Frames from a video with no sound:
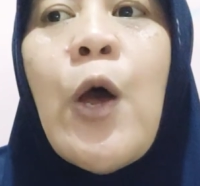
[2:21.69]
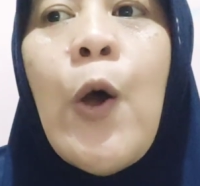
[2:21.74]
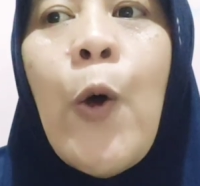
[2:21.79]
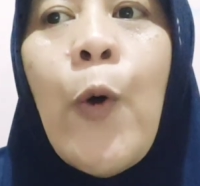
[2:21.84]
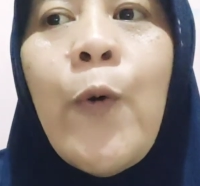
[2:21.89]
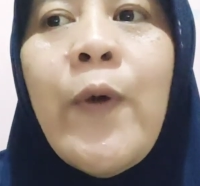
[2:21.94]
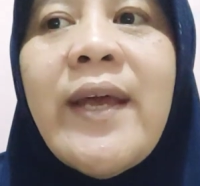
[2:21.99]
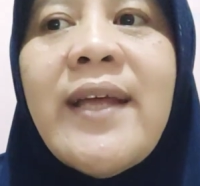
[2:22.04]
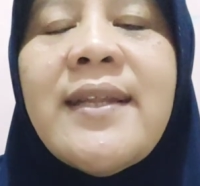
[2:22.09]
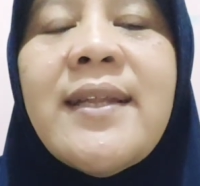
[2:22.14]

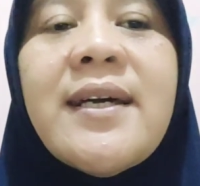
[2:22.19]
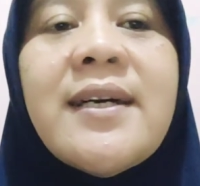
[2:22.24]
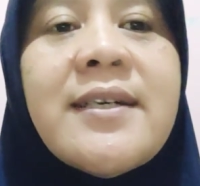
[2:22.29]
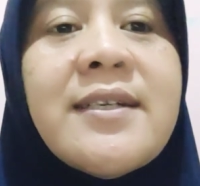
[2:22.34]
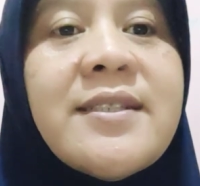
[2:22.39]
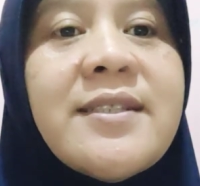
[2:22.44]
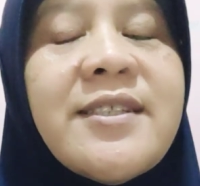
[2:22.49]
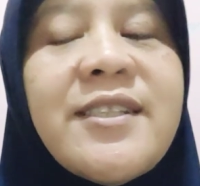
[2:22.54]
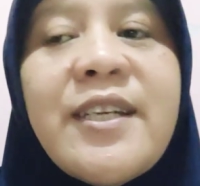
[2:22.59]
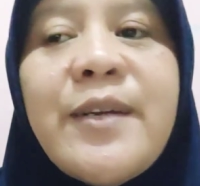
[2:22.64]
with
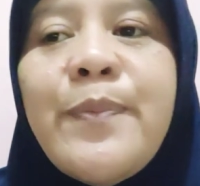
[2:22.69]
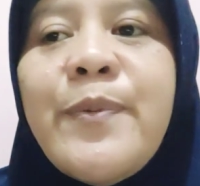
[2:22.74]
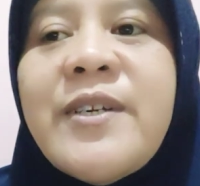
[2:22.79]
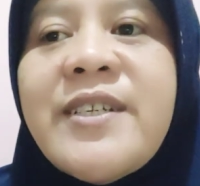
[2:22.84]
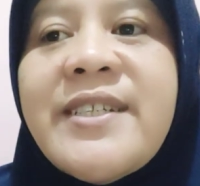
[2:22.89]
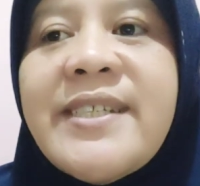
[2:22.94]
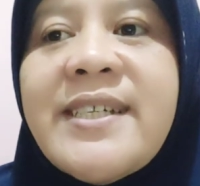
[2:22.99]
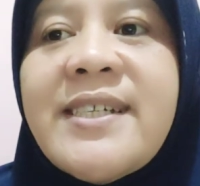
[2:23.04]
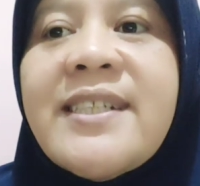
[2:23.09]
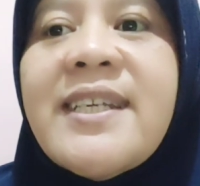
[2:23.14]
a
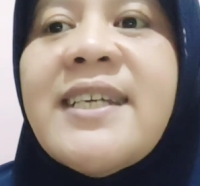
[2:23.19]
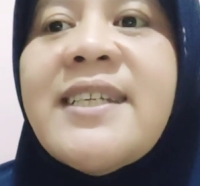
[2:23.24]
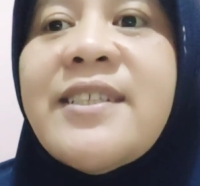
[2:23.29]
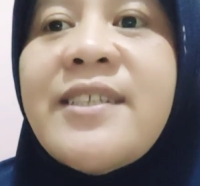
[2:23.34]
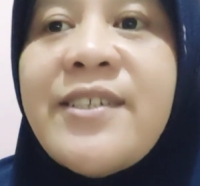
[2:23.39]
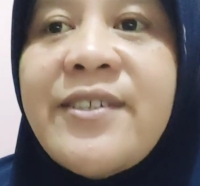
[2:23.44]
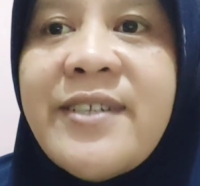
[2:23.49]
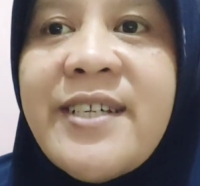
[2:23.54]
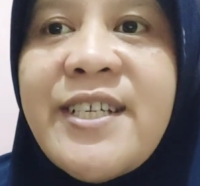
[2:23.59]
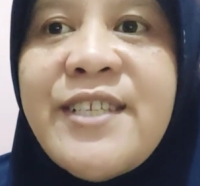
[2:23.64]
3%
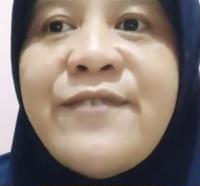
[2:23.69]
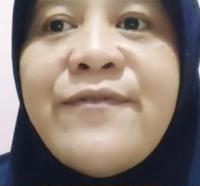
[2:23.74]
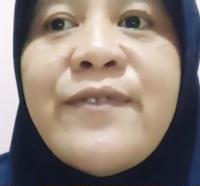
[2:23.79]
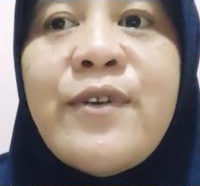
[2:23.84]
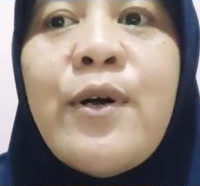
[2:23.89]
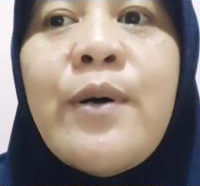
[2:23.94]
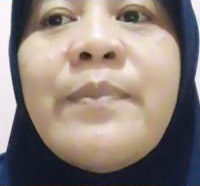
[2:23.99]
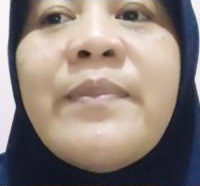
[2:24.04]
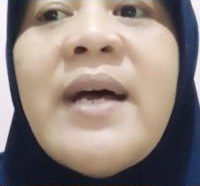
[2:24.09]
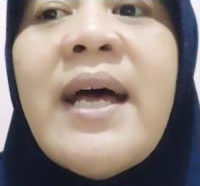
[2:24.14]
increase
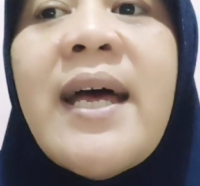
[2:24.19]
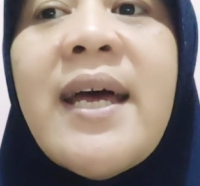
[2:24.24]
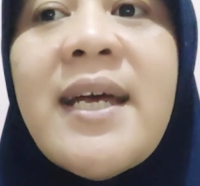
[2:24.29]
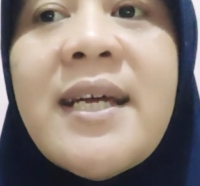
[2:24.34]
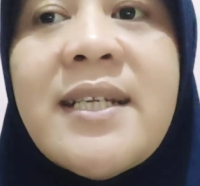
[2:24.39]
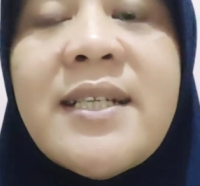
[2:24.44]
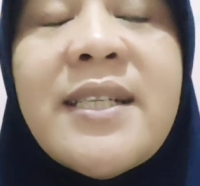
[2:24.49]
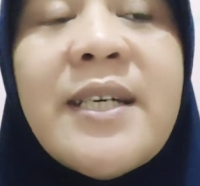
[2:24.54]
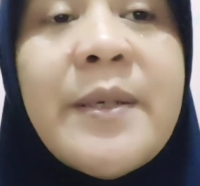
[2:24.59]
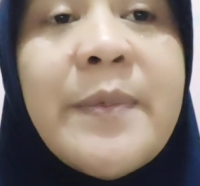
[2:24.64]
from
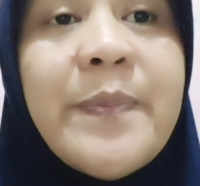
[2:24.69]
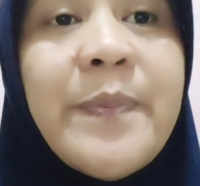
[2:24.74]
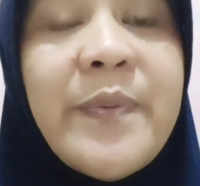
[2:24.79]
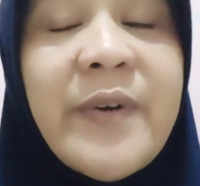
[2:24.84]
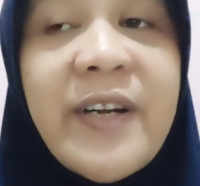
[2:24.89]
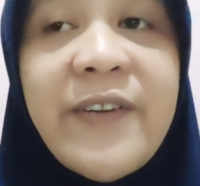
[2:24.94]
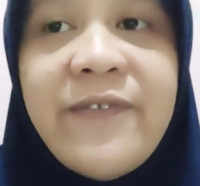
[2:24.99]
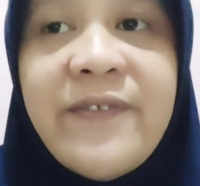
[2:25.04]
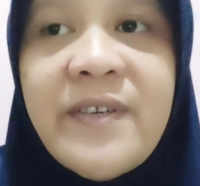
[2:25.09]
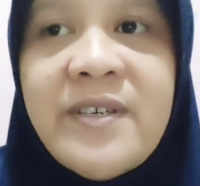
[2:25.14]
the
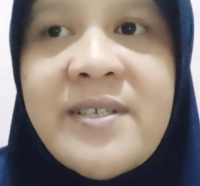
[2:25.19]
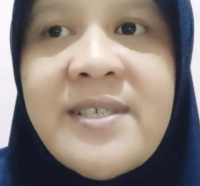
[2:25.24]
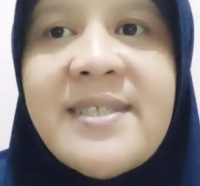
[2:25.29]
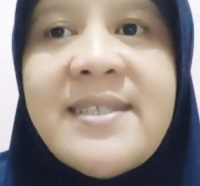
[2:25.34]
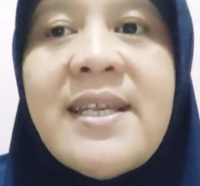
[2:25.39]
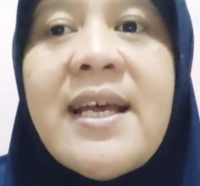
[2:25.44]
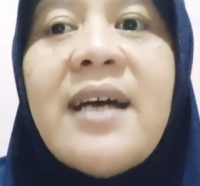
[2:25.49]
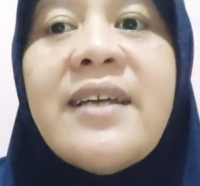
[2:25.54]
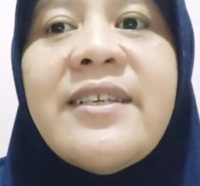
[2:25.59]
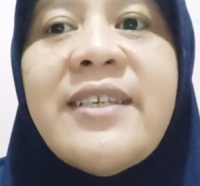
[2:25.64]

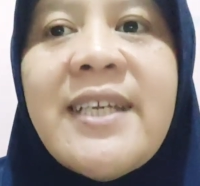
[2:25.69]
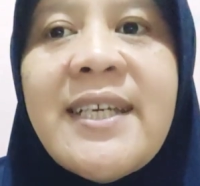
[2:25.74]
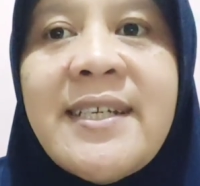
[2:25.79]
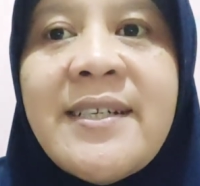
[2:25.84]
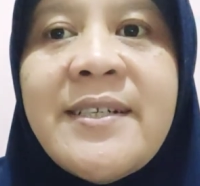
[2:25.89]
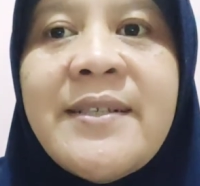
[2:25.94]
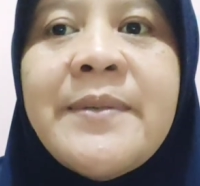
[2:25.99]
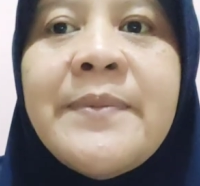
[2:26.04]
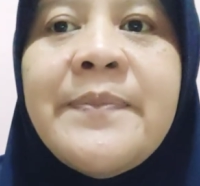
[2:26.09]
previous year.